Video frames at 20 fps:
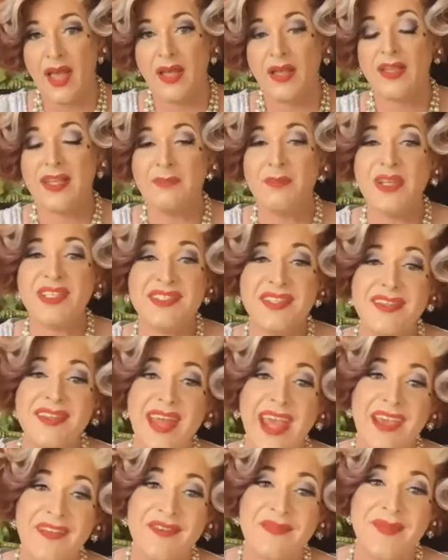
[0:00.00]
Mr.
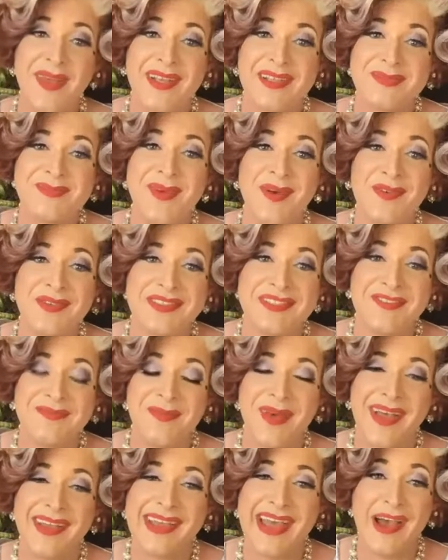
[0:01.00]
David makes most of
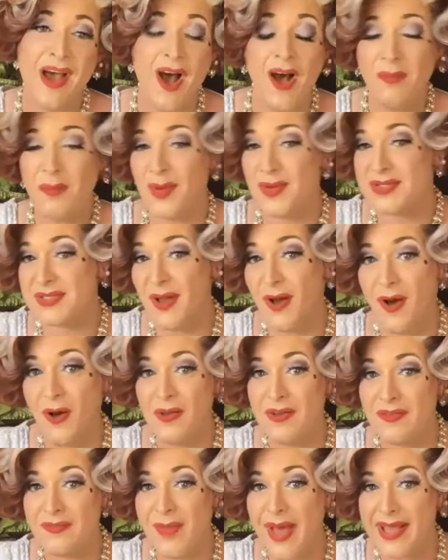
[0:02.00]
my gowns, almost
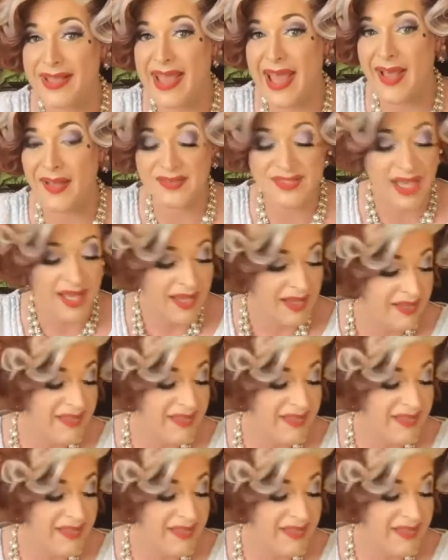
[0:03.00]
all of my gowns.